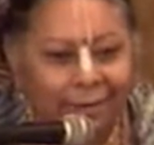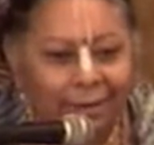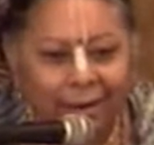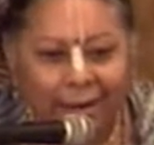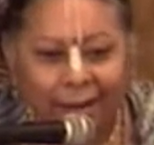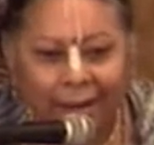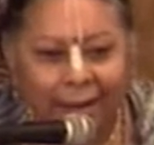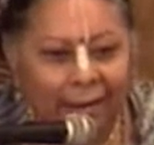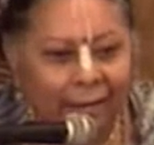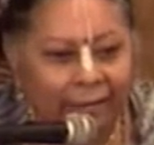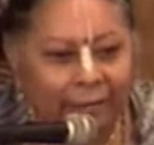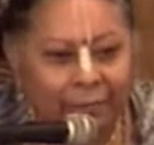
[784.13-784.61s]

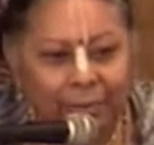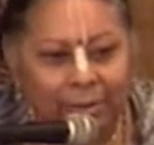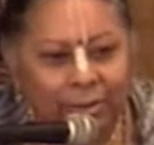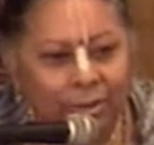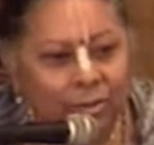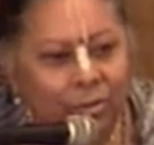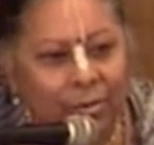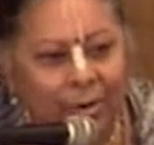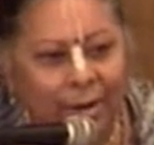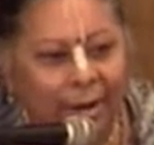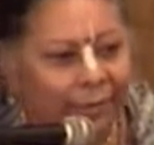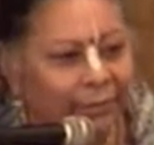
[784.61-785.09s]
I have been
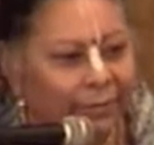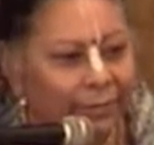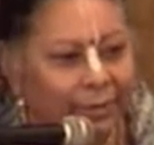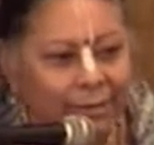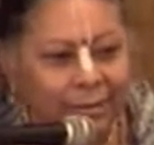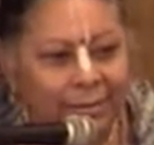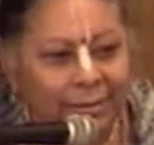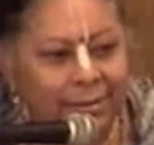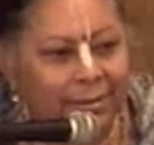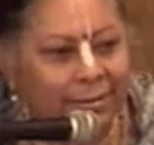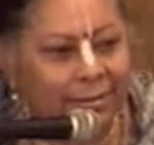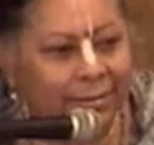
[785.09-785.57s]
driving
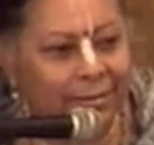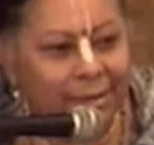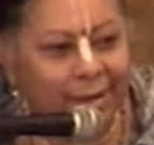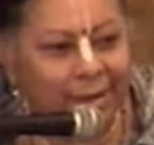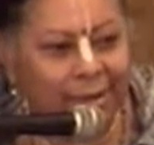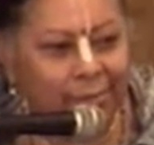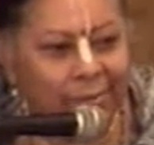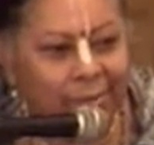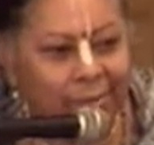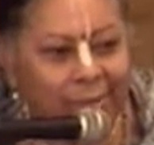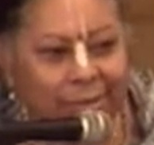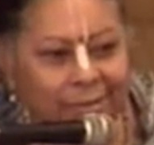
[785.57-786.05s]
since I
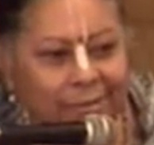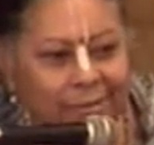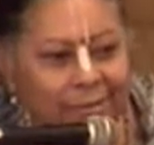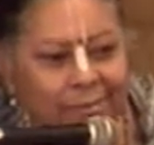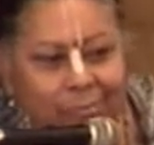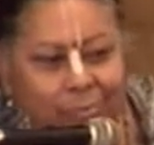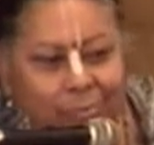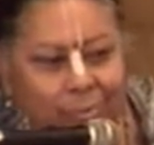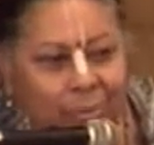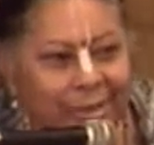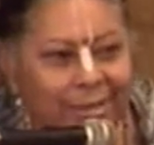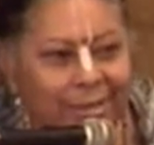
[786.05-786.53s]
was
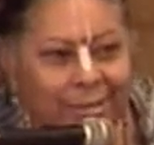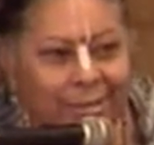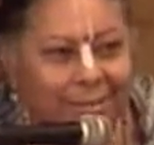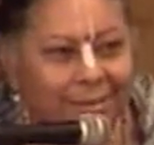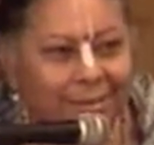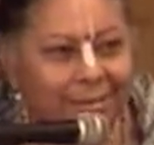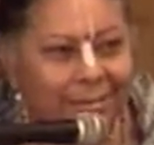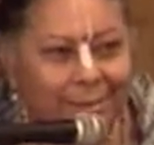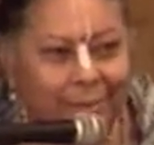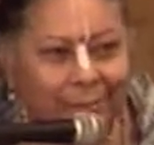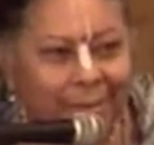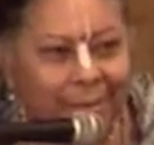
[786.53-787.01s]

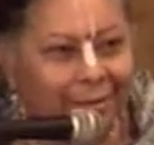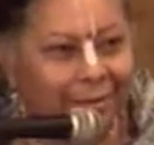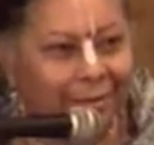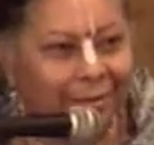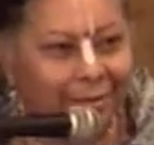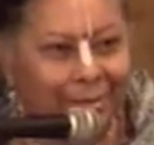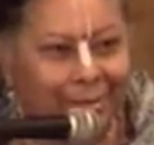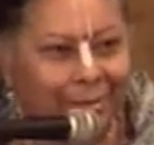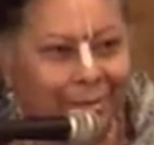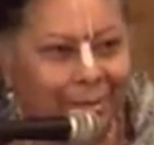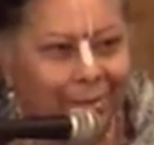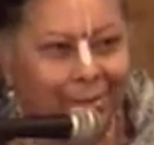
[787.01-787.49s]
20-something
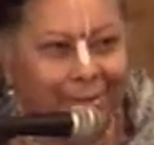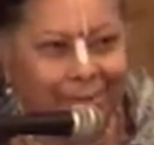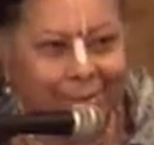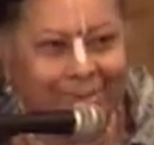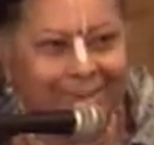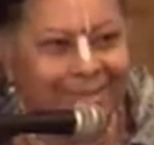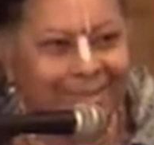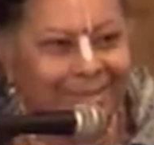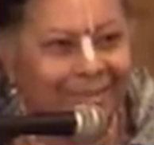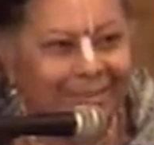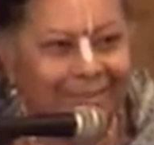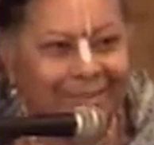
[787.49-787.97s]
years old or
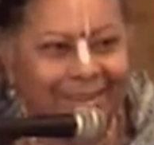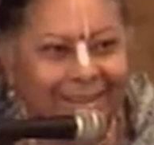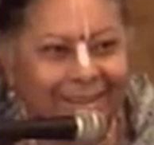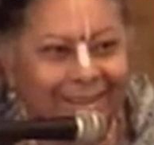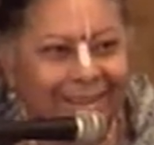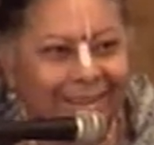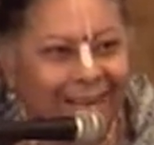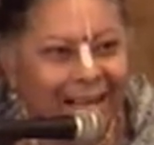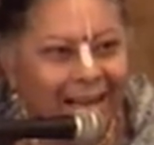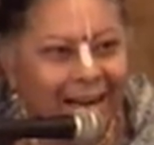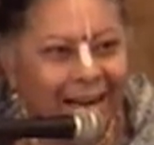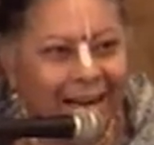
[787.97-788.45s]
something.
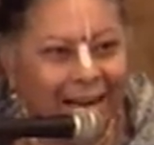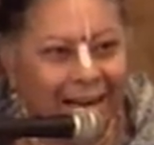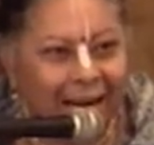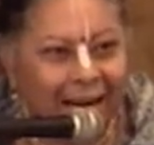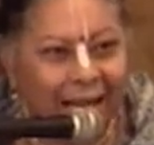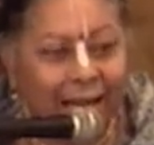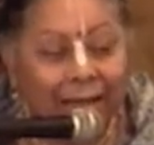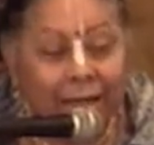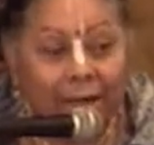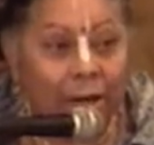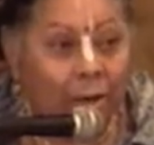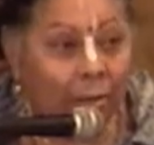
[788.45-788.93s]

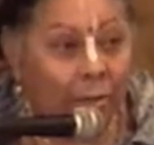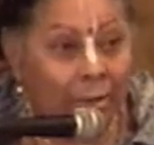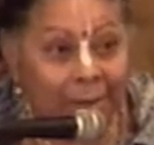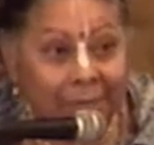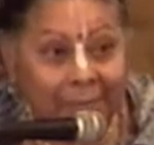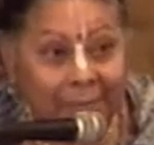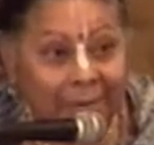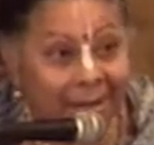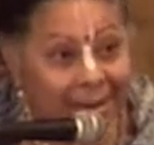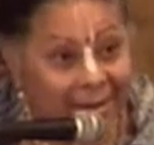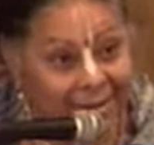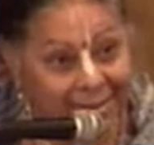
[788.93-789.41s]
And now
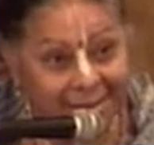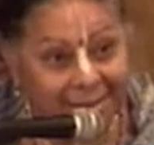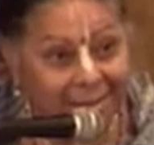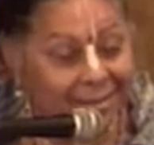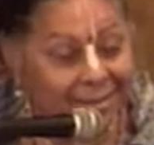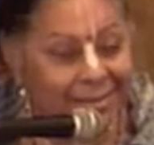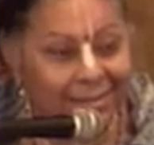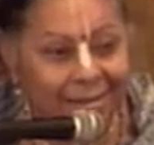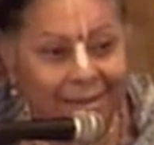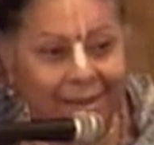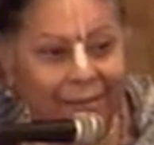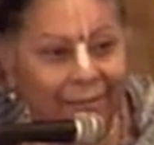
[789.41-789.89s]
I'm
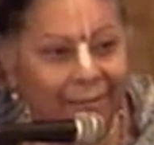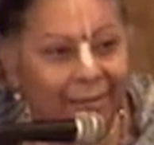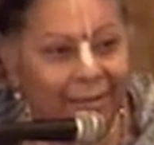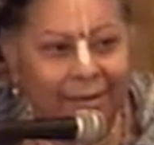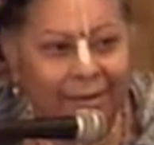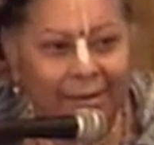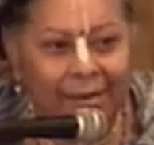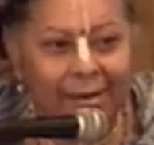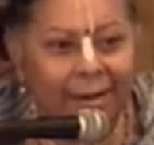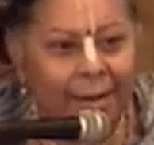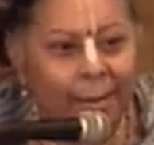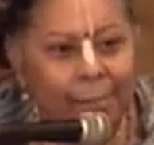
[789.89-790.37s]
97
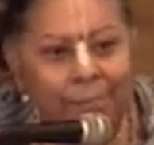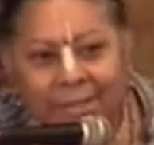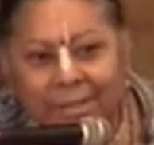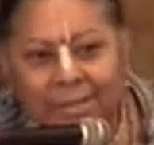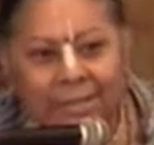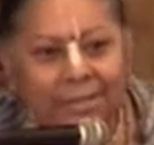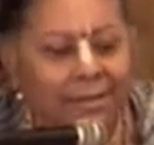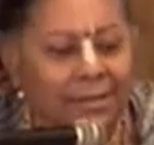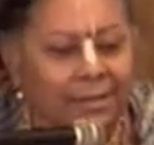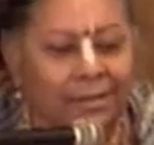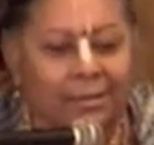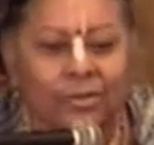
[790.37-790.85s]
and I'm
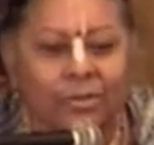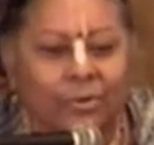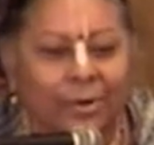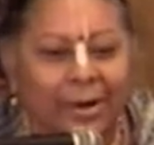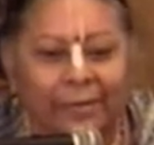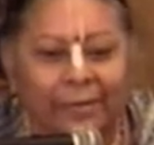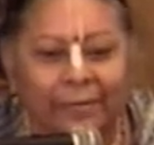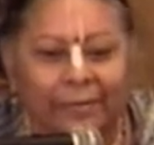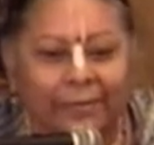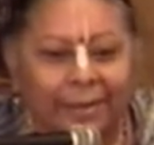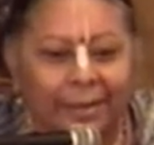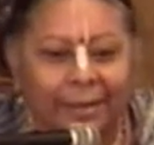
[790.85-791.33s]
still
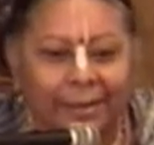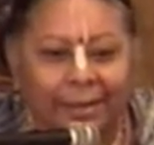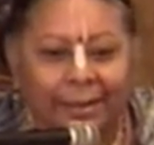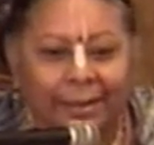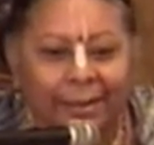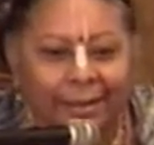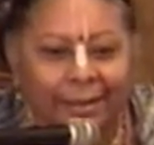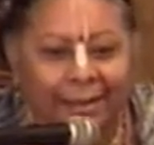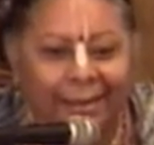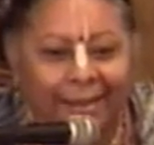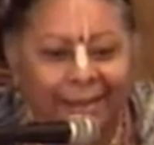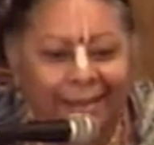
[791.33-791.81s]

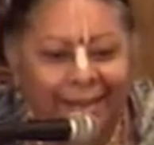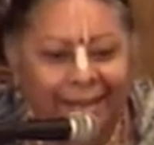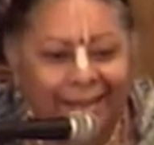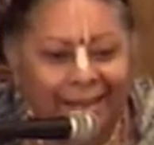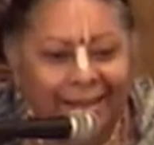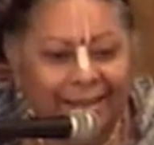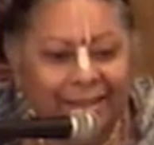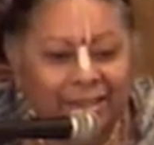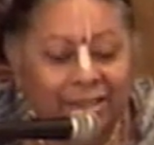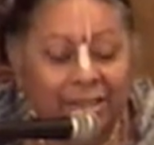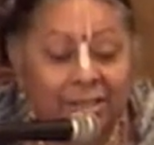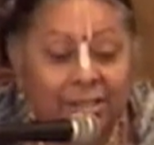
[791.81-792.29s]
driving.
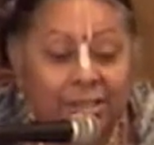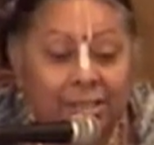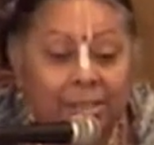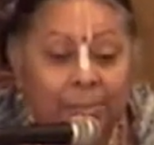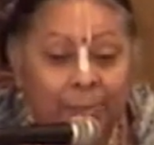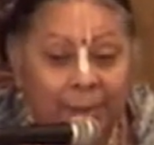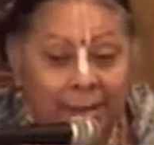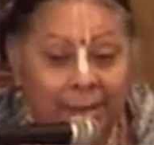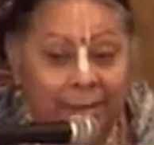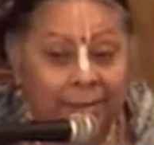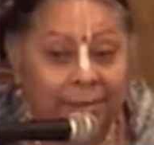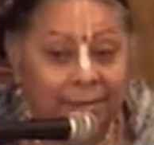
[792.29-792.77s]
She says,
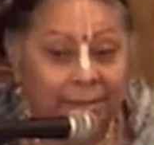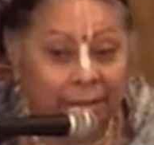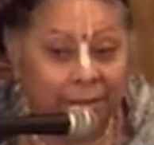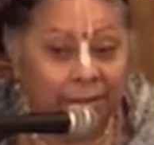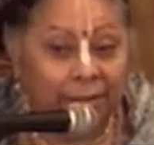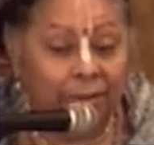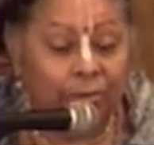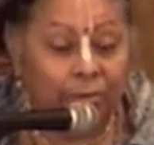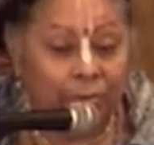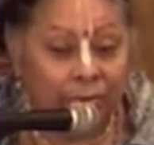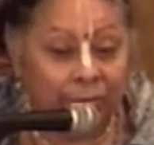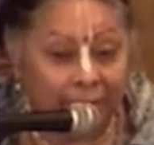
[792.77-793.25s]
but I'll tell
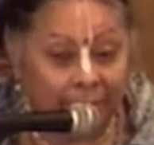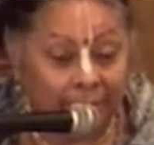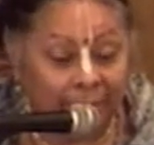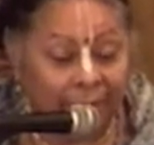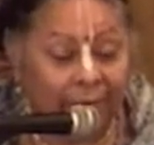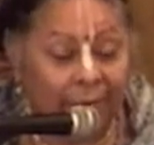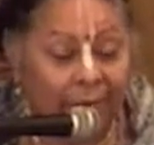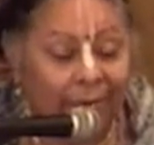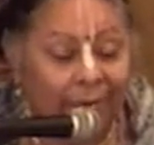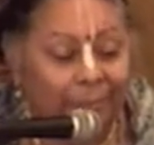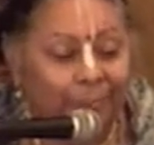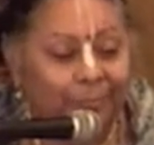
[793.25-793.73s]
you
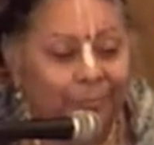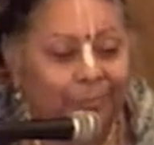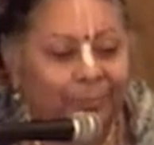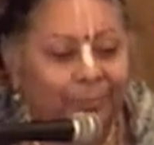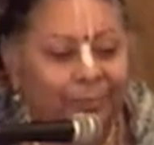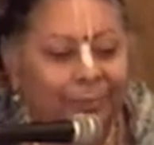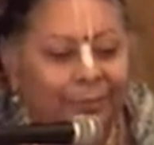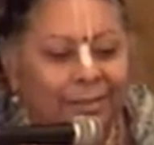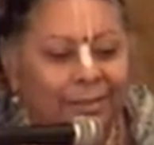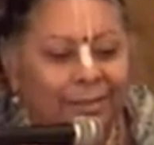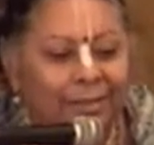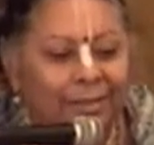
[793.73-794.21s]
something.
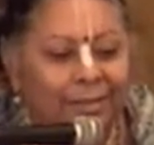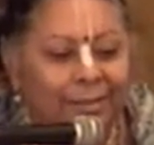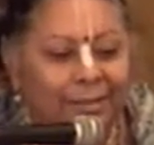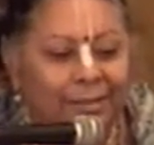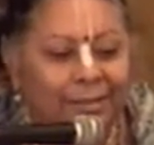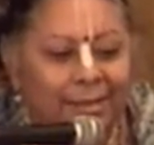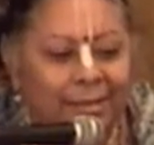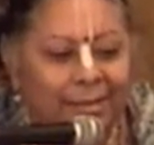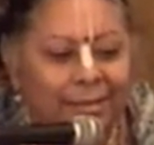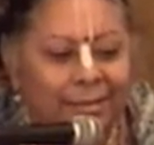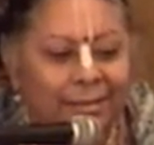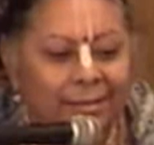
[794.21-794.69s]
She
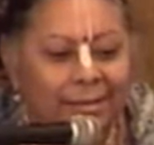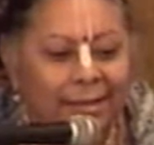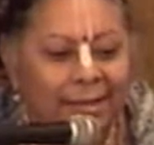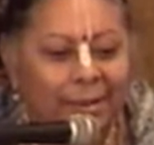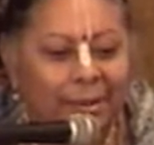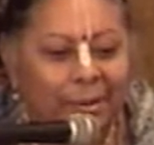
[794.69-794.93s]
says,